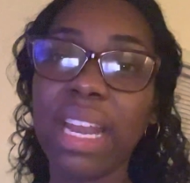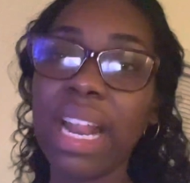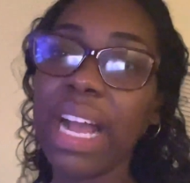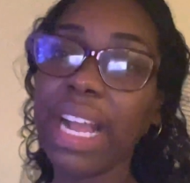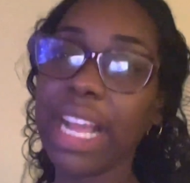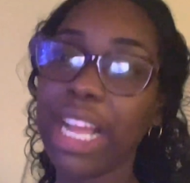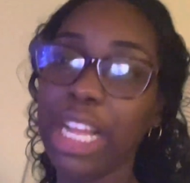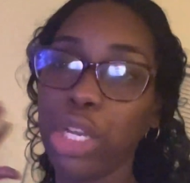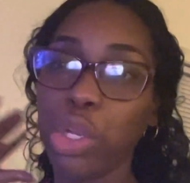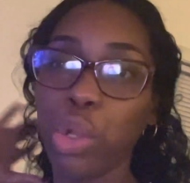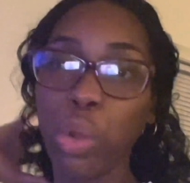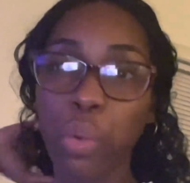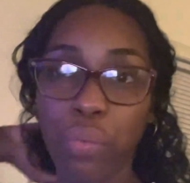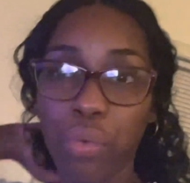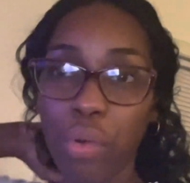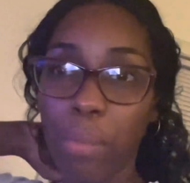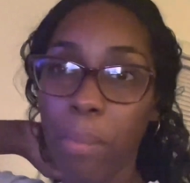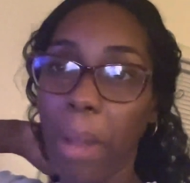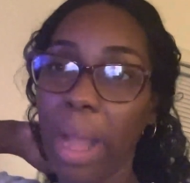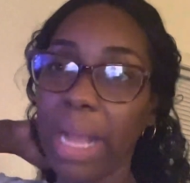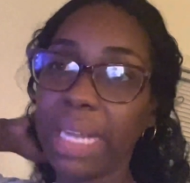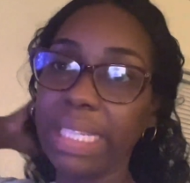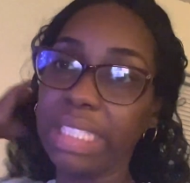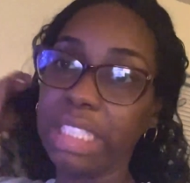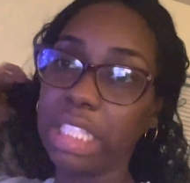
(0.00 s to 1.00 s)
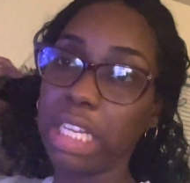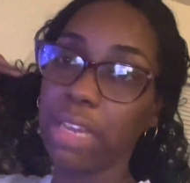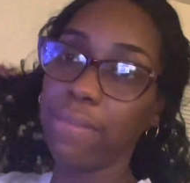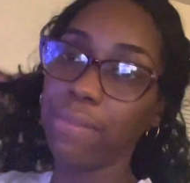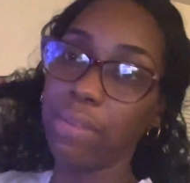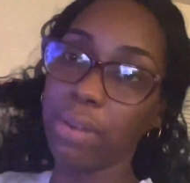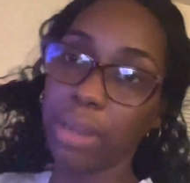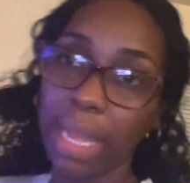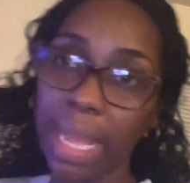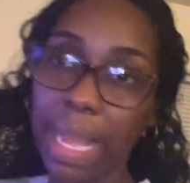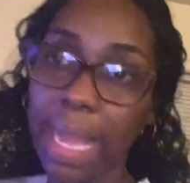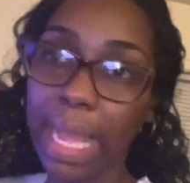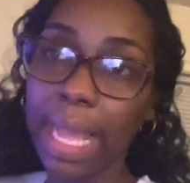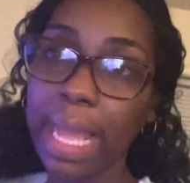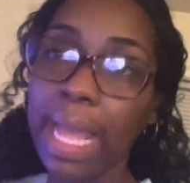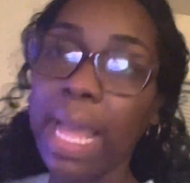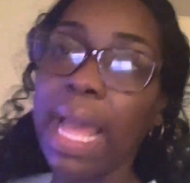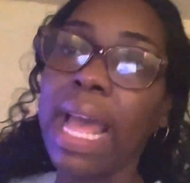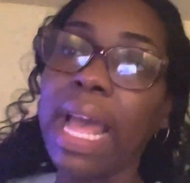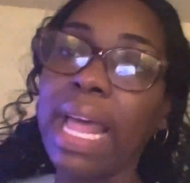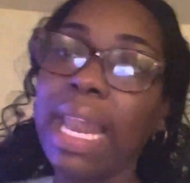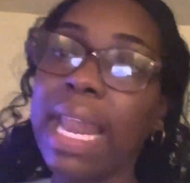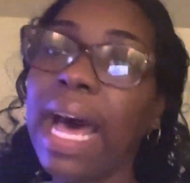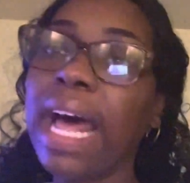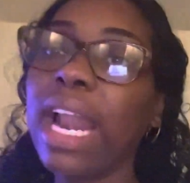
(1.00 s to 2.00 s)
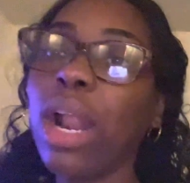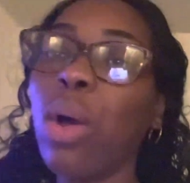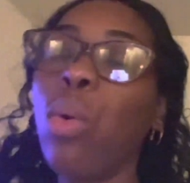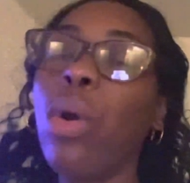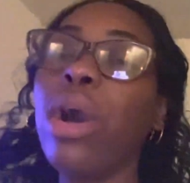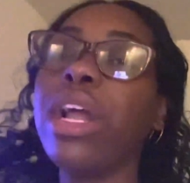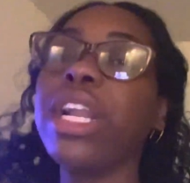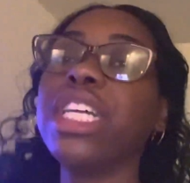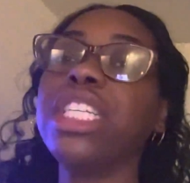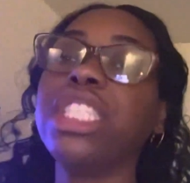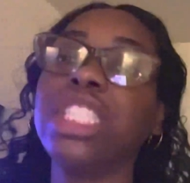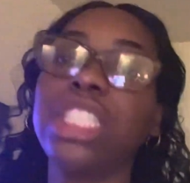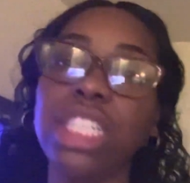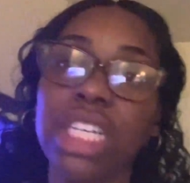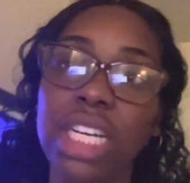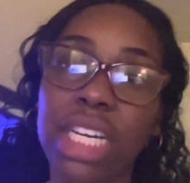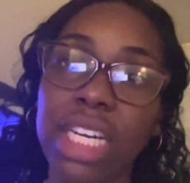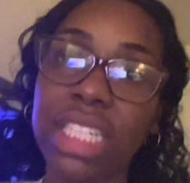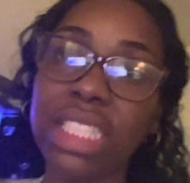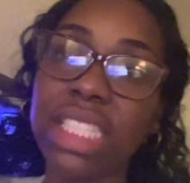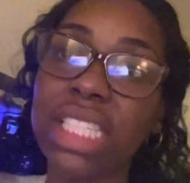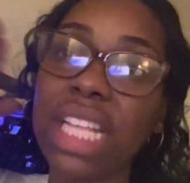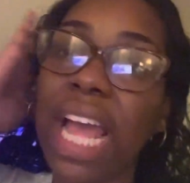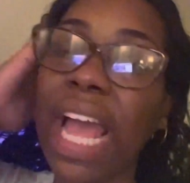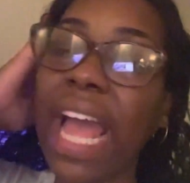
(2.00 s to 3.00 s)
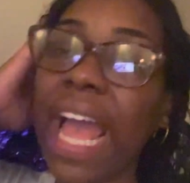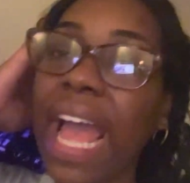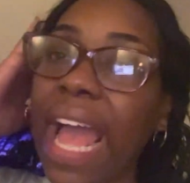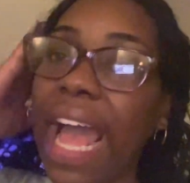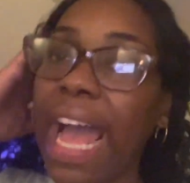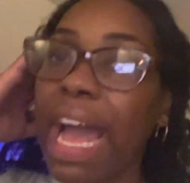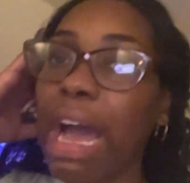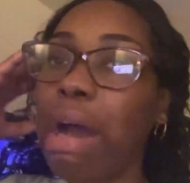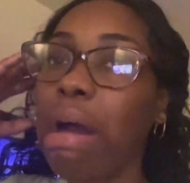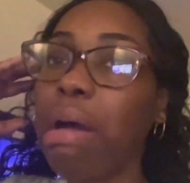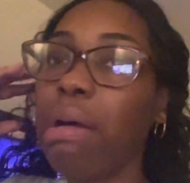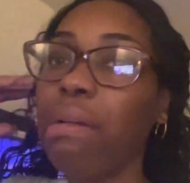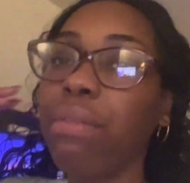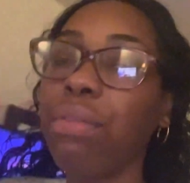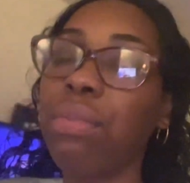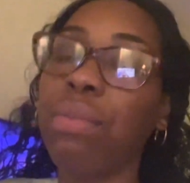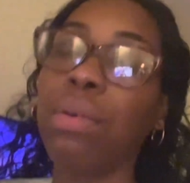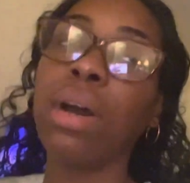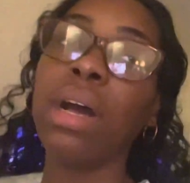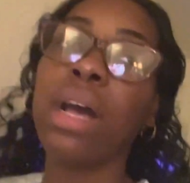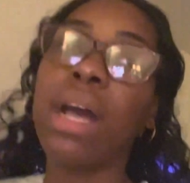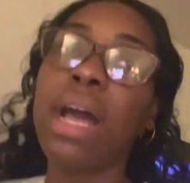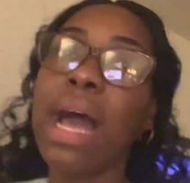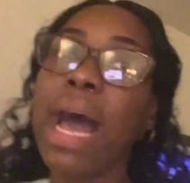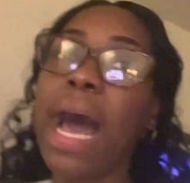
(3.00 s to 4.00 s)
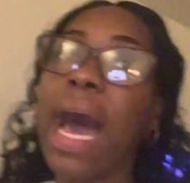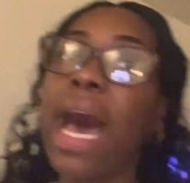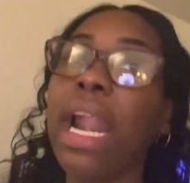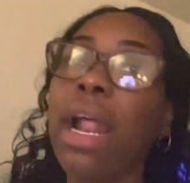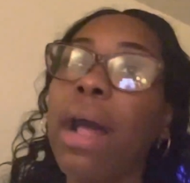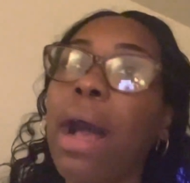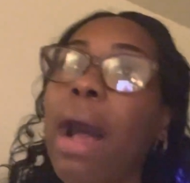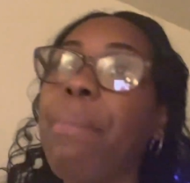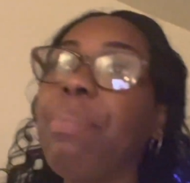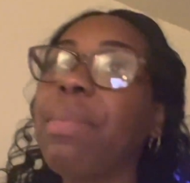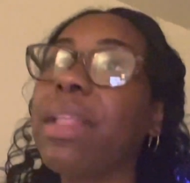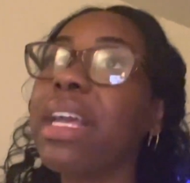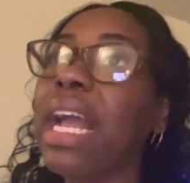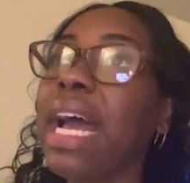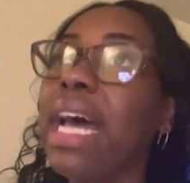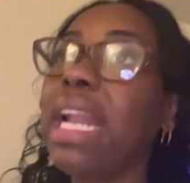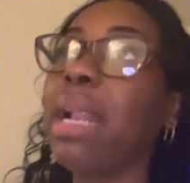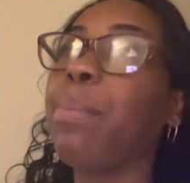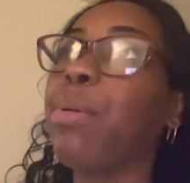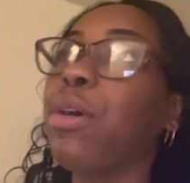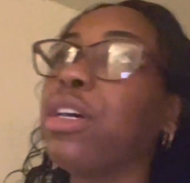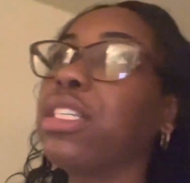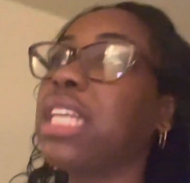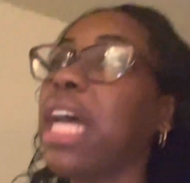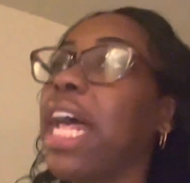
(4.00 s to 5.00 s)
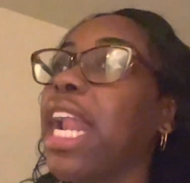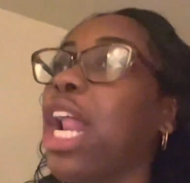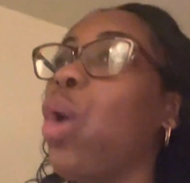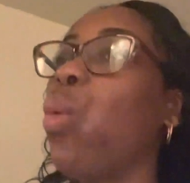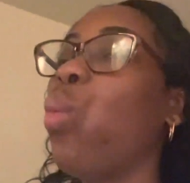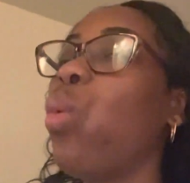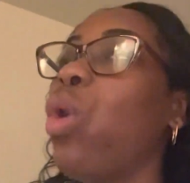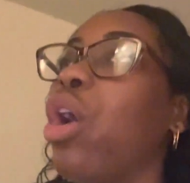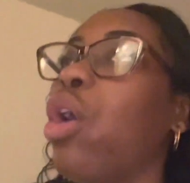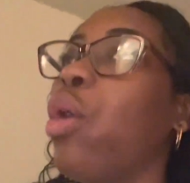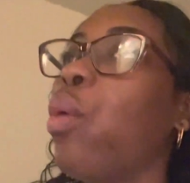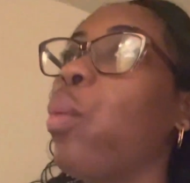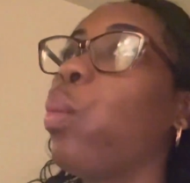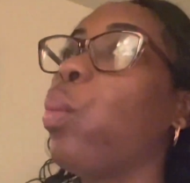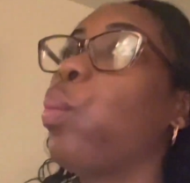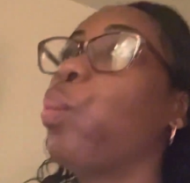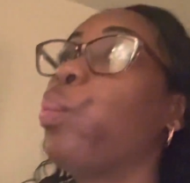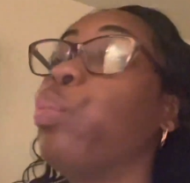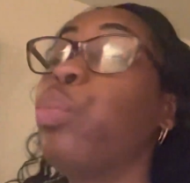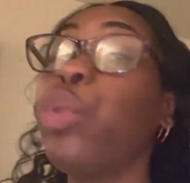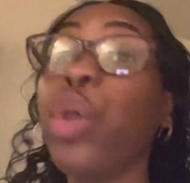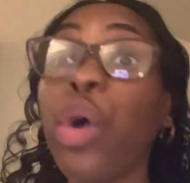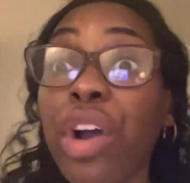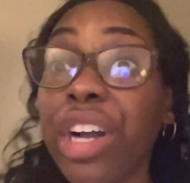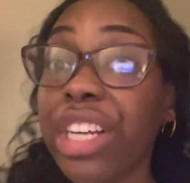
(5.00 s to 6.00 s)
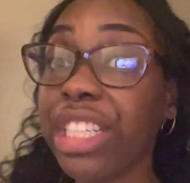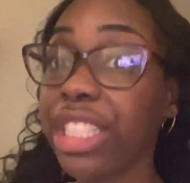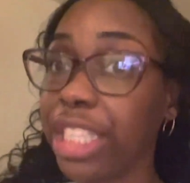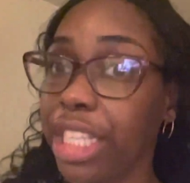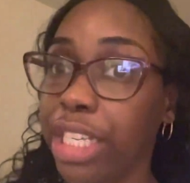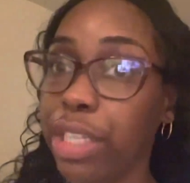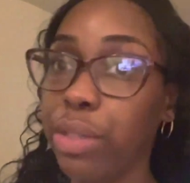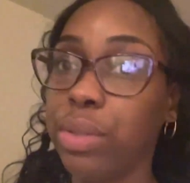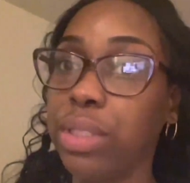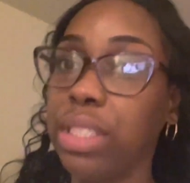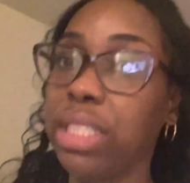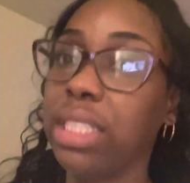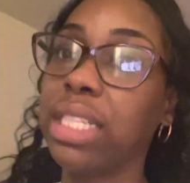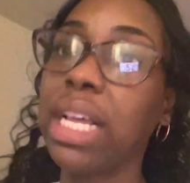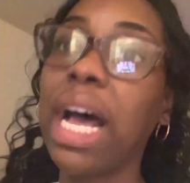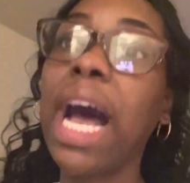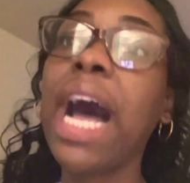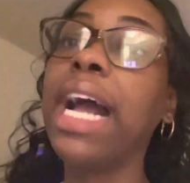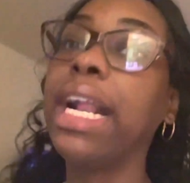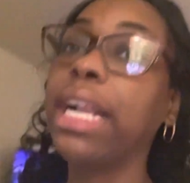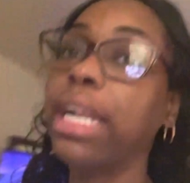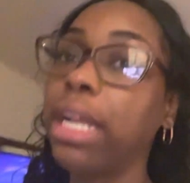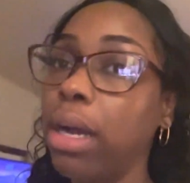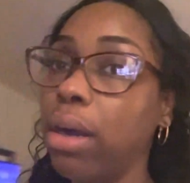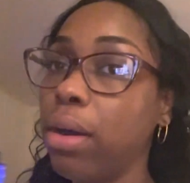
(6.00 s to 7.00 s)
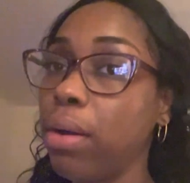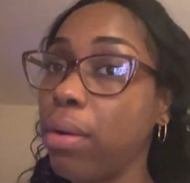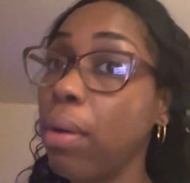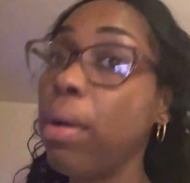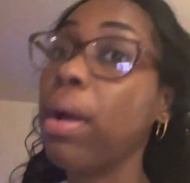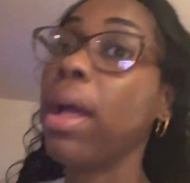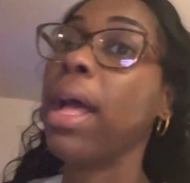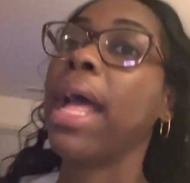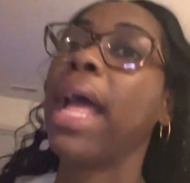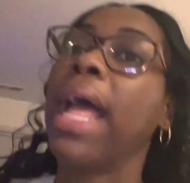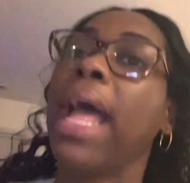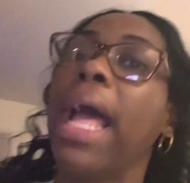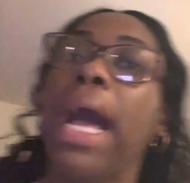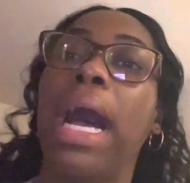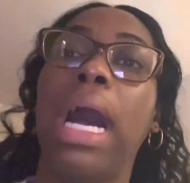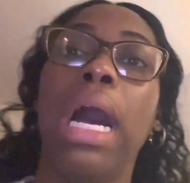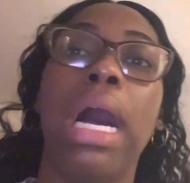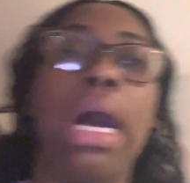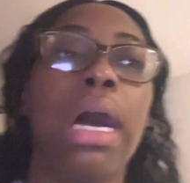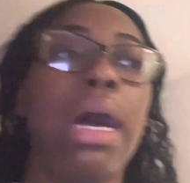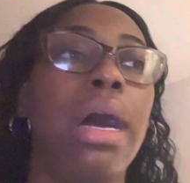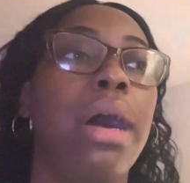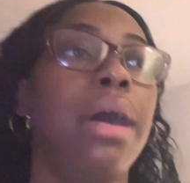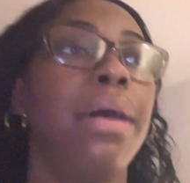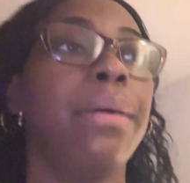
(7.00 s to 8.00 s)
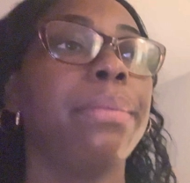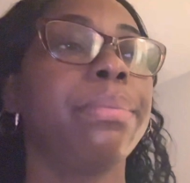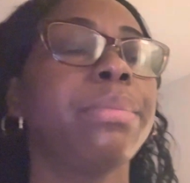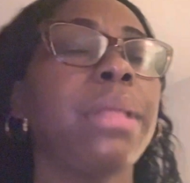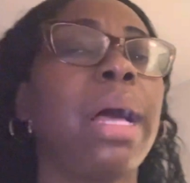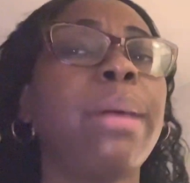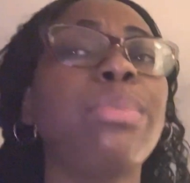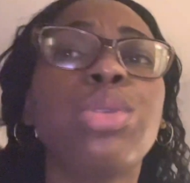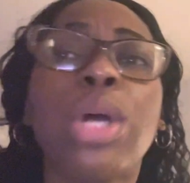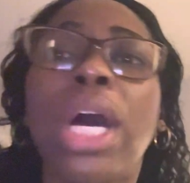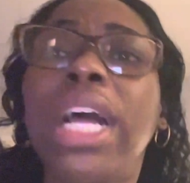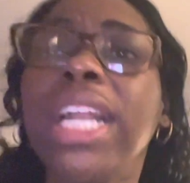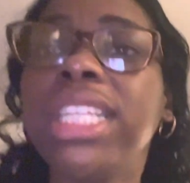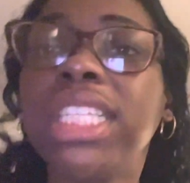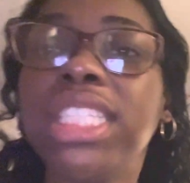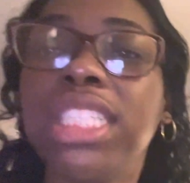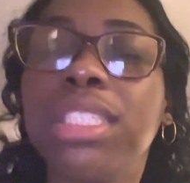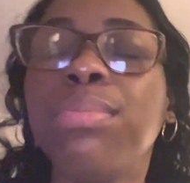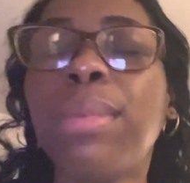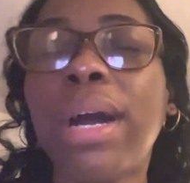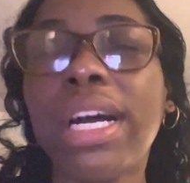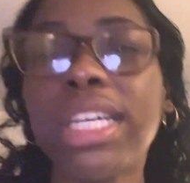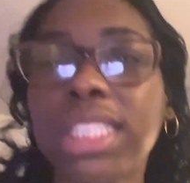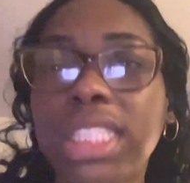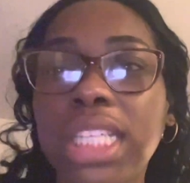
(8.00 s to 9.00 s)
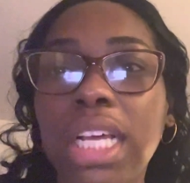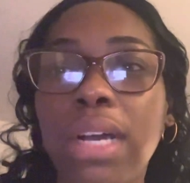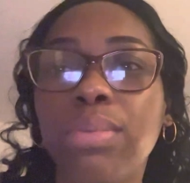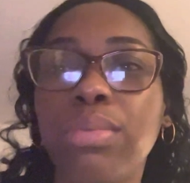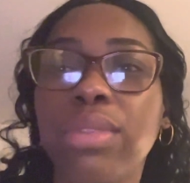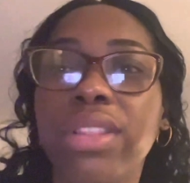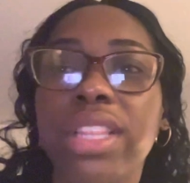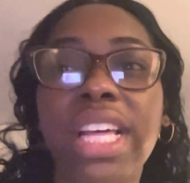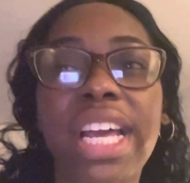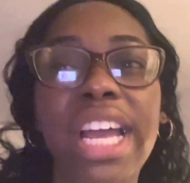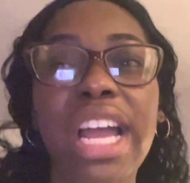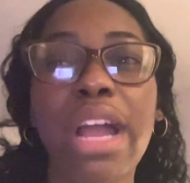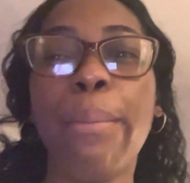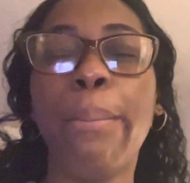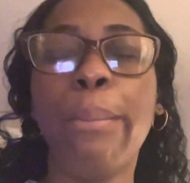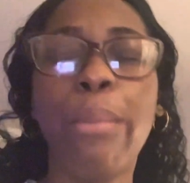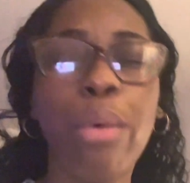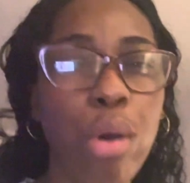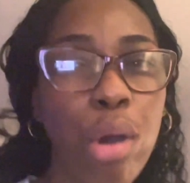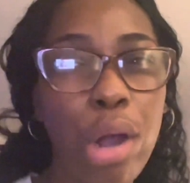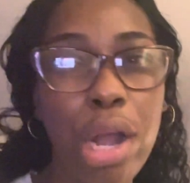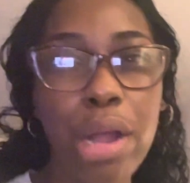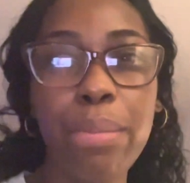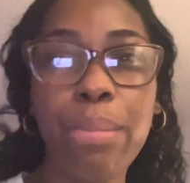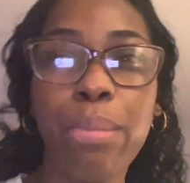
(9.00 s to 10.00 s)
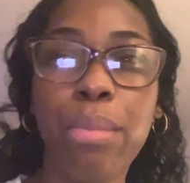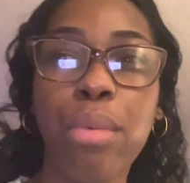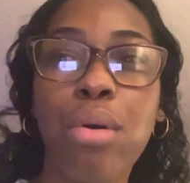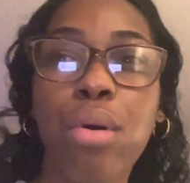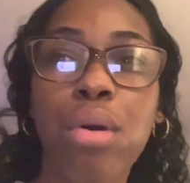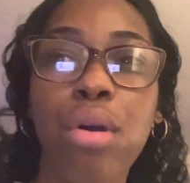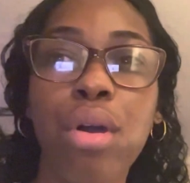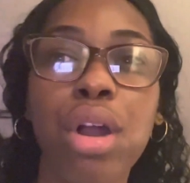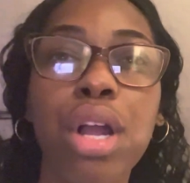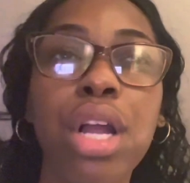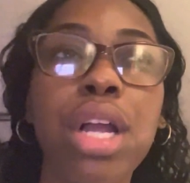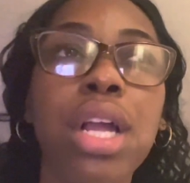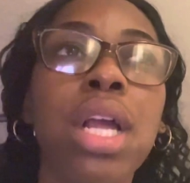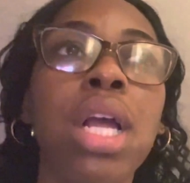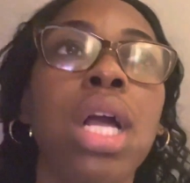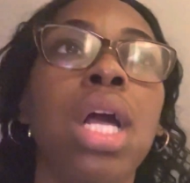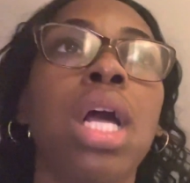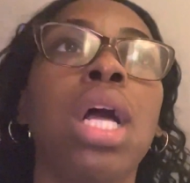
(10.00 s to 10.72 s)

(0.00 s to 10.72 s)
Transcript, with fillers: I can do for myself, okay? I don't want to just have I, am the kind of person I don't want no excuses. I don't. Um, I'm trying to teach myself that more and more.